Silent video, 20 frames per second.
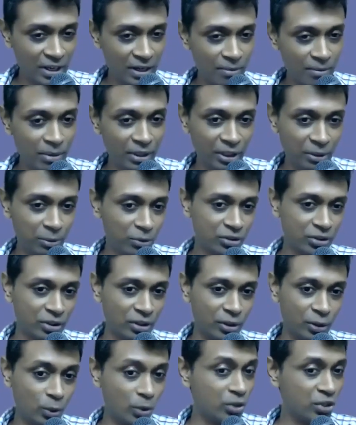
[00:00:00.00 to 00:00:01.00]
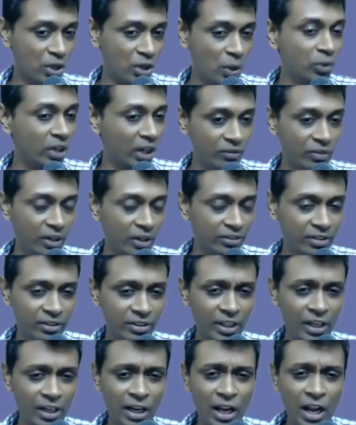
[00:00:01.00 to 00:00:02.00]
but it was uh, good sound advice. And
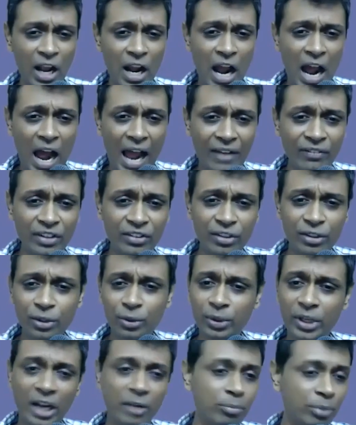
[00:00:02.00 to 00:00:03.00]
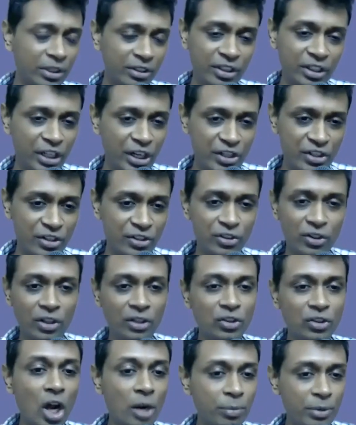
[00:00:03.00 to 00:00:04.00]
then I've listened to 10 presentations
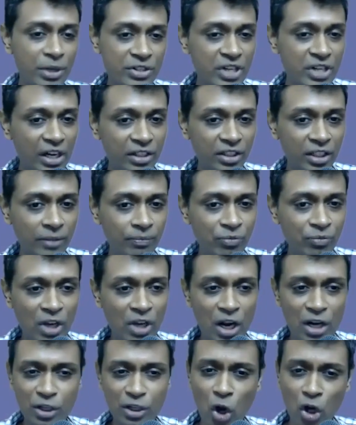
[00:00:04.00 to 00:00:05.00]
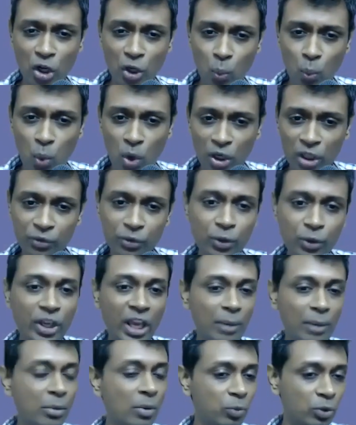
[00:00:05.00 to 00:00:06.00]
on corporate strategy, and not one of you
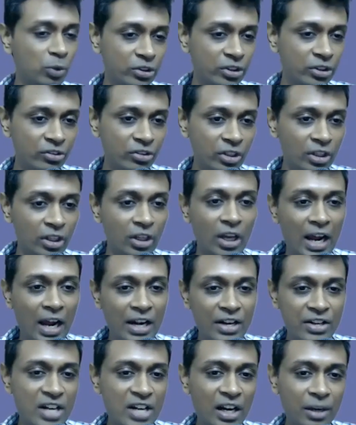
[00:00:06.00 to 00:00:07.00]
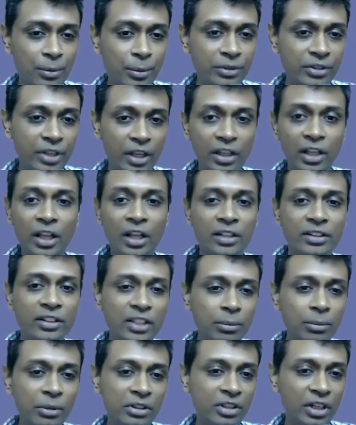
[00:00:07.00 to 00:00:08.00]
came up with this and started with saying,
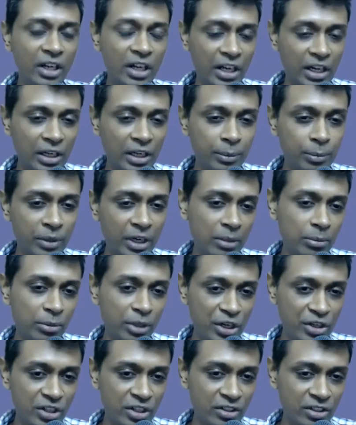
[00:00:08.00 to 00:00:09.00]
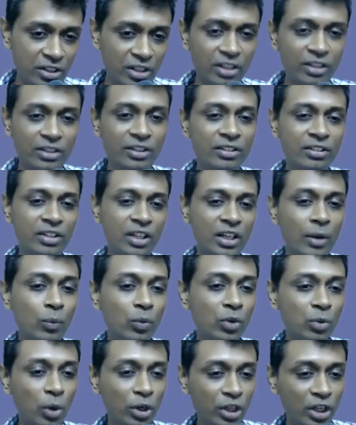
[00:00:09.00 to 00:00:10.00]
These are my three rec- recommendations. This is, the co-
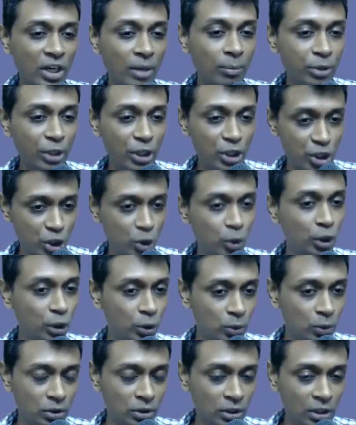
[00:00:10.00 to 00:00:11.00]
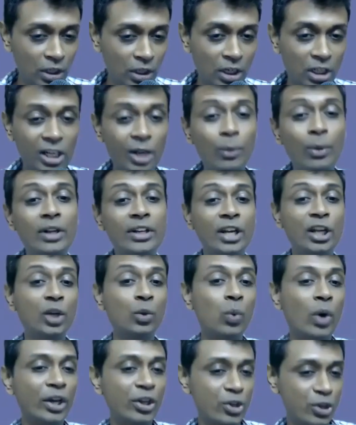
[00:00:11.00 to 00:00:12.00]
this is what your company should do. Now I'll tell you
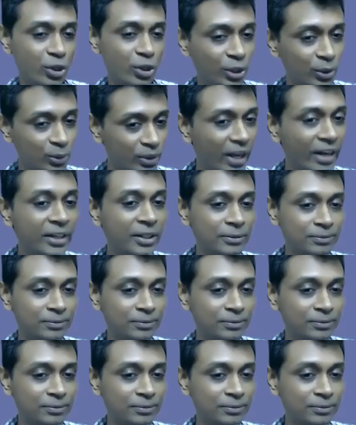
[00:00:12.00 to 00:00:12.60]
why you should do that.